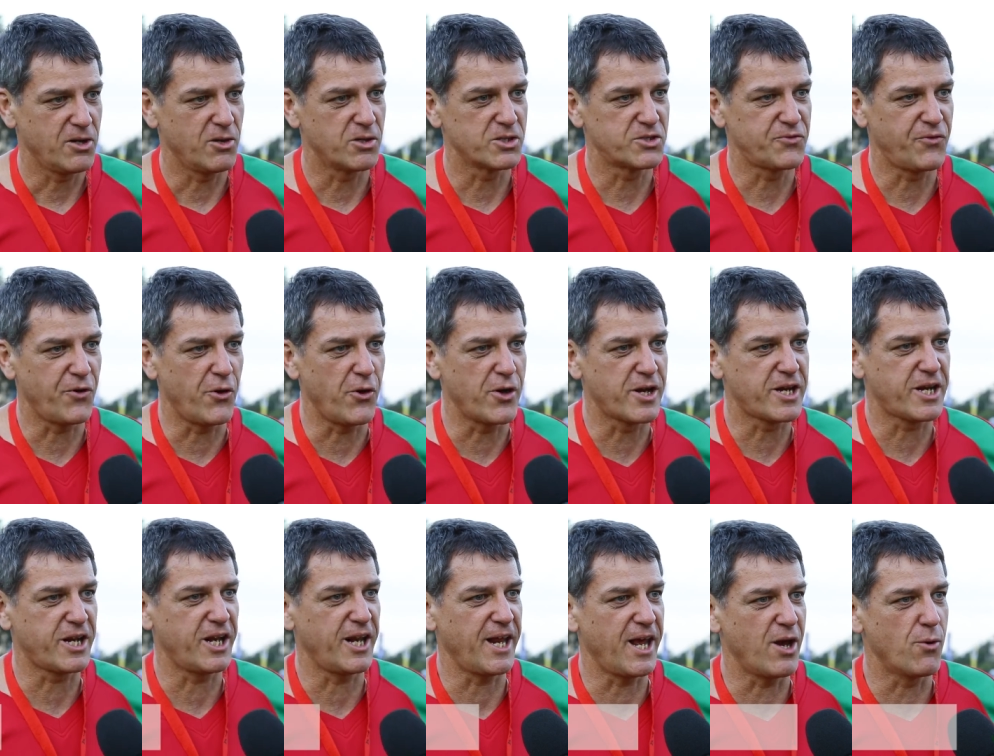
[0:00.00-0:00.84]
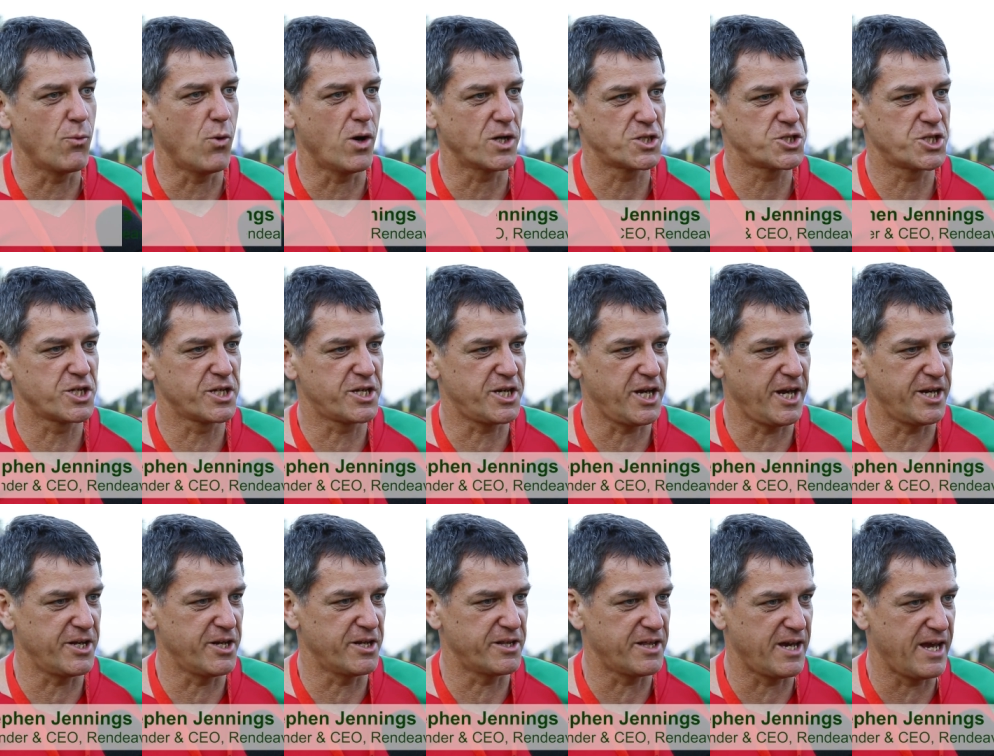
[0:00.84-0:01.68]
It's very clear watching
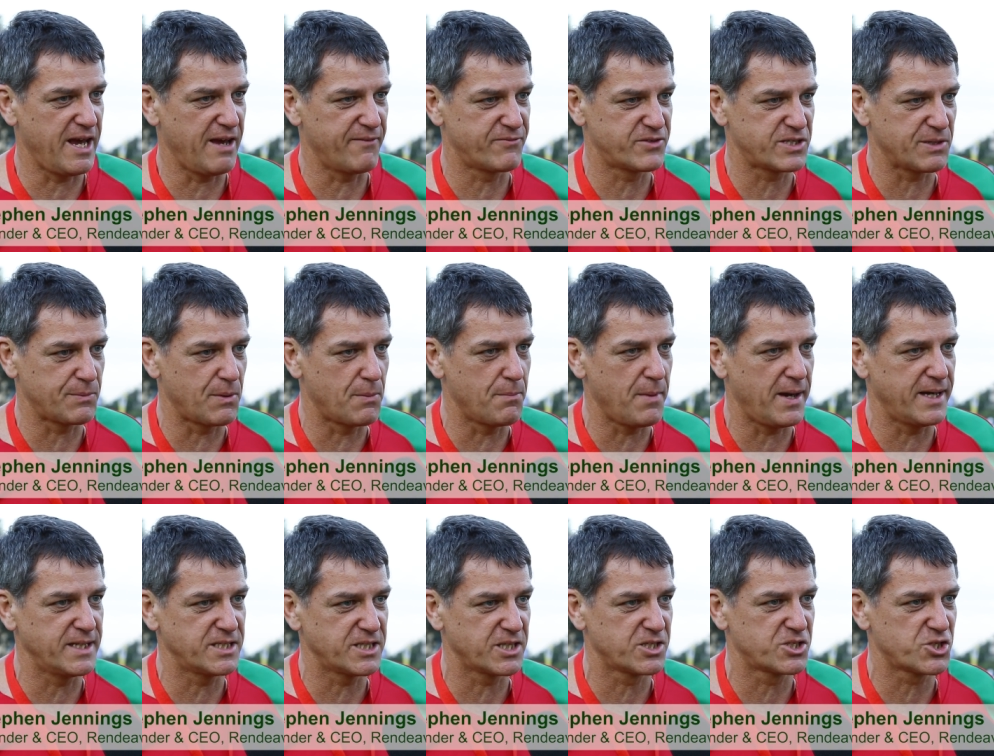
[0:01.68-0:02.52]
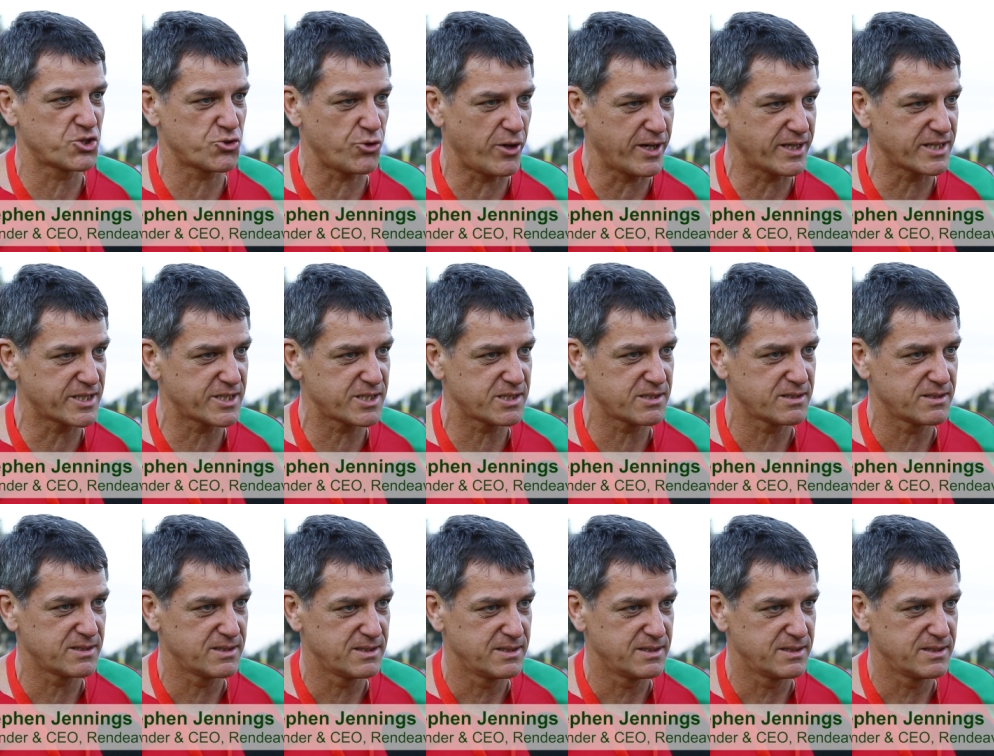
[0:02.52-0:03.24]
Kenya, they have some amazing strengths.